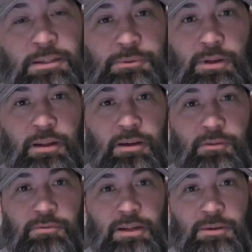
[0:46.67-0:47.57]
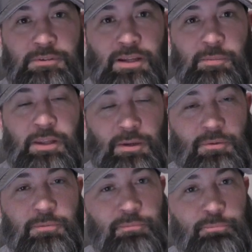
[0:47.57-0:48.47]
Red huffed right on time, and that
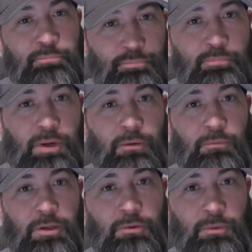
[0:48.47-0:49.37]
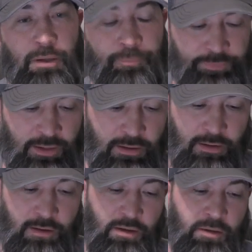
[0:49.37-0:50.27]
was pretty rude.
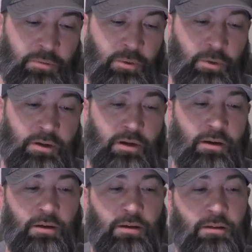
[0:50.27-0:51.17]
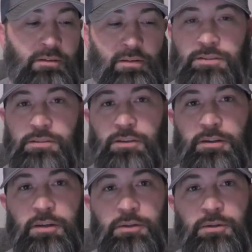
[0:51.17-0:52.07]
But anyway, this is
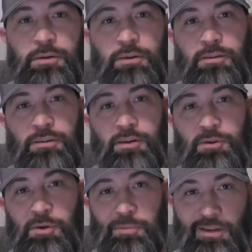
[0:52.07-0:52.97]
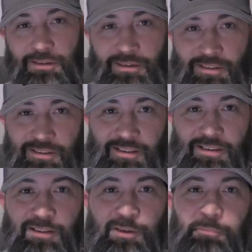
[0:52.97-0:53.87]
another, y'all know I'm not
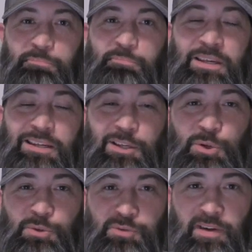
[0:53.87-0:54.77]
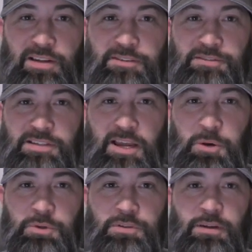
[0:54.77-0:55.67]
big, huge fans of
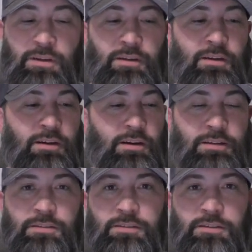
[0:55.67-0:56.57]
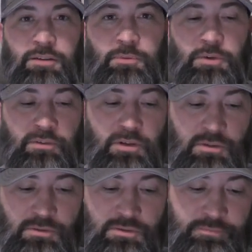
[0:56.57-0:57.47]
sours. This is another one of
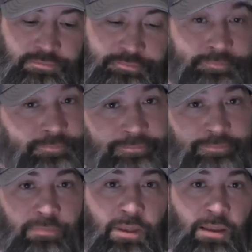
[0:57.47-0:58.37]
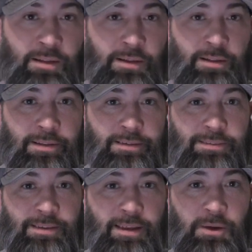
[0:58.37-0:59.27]
Dawn's. Let's
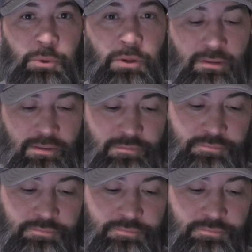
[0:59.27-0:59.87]
see how it is.